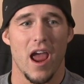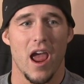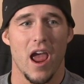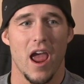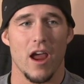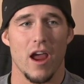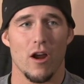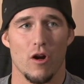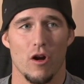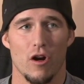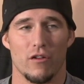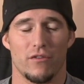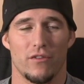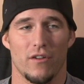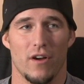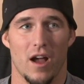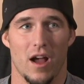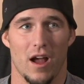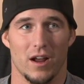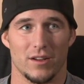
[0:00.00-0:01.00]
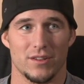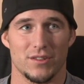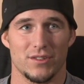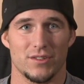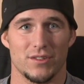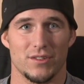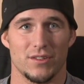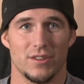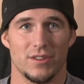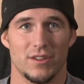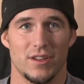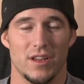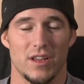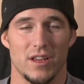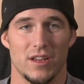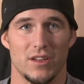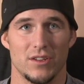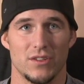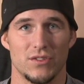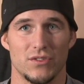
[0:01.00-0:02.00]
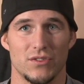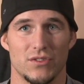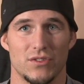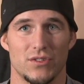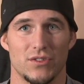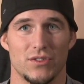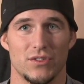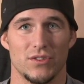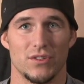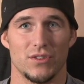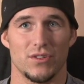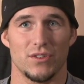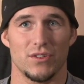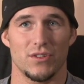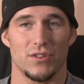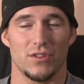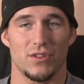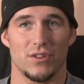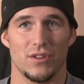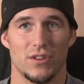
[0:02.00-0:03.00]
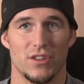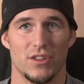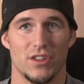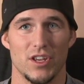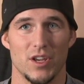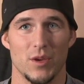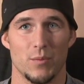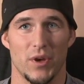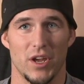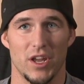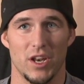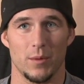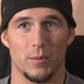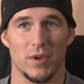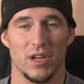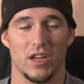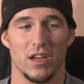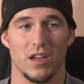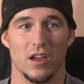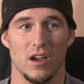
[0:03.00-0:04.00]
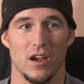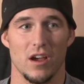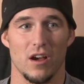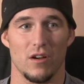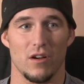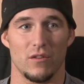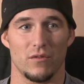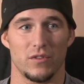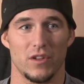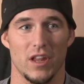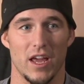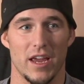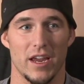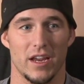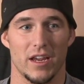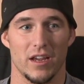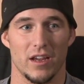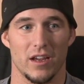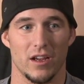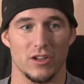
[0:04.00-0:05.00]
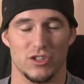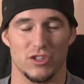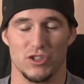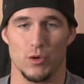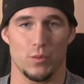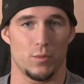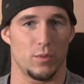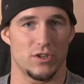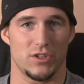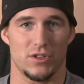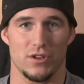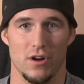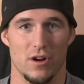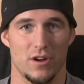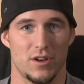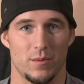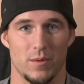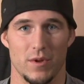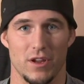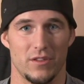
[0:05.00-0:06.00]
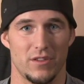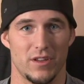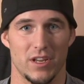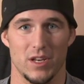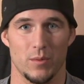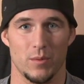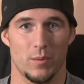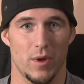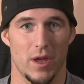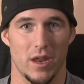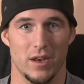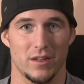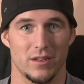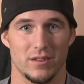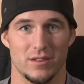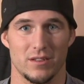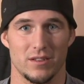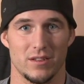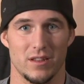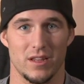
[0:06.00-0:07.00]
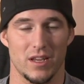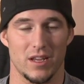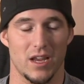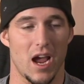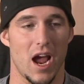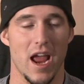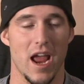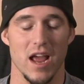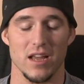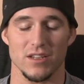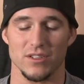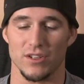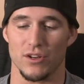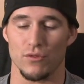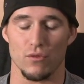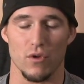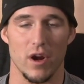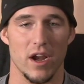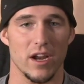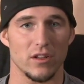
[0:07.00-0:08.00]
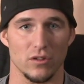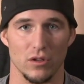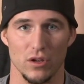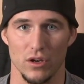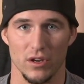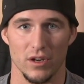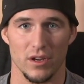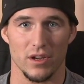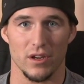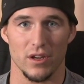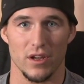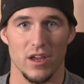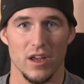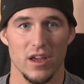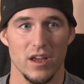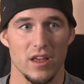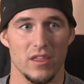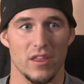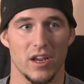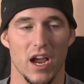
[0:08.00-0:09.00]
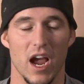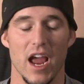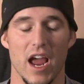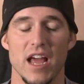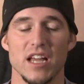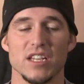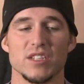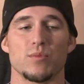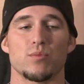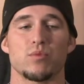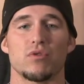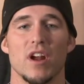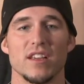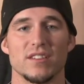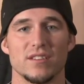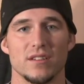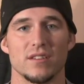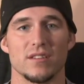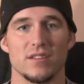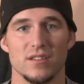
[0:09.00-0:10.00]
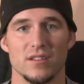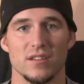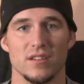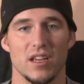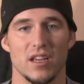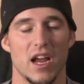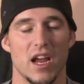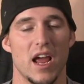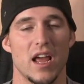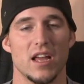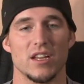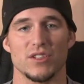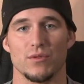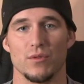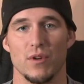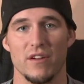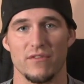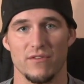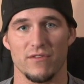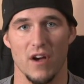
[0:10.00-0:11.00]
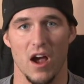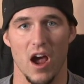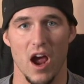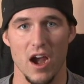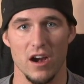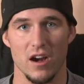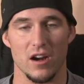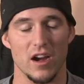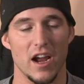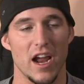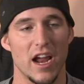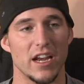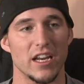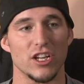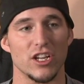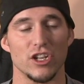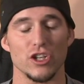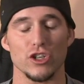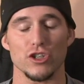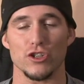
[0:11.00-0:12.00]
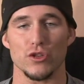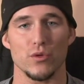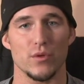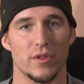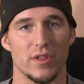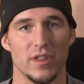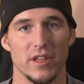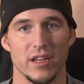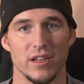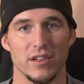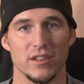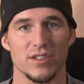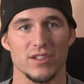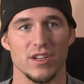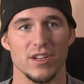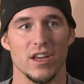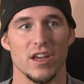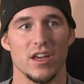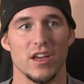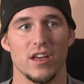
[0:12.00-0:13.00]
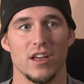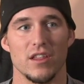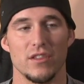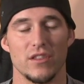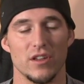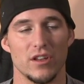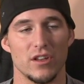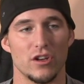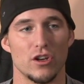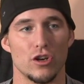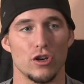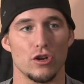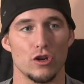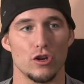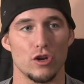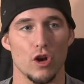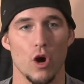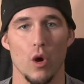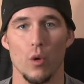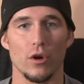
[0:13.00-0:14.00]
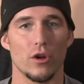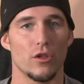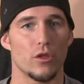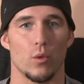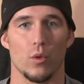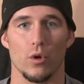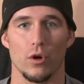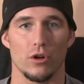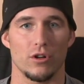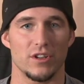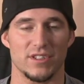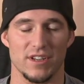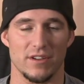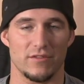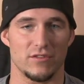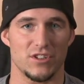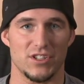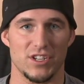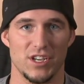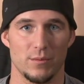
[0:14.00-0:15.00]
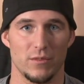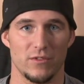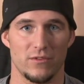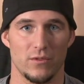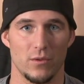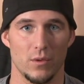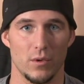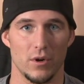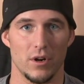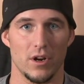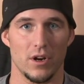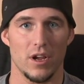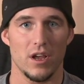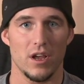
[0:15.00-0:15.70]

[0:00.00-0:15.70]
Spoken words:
AR Fox is the epitome of like a superstar to me on the independents. The guy has a great look. The guy has presence. The guy has great fire, and he can do things that no one in the world has ever seen before.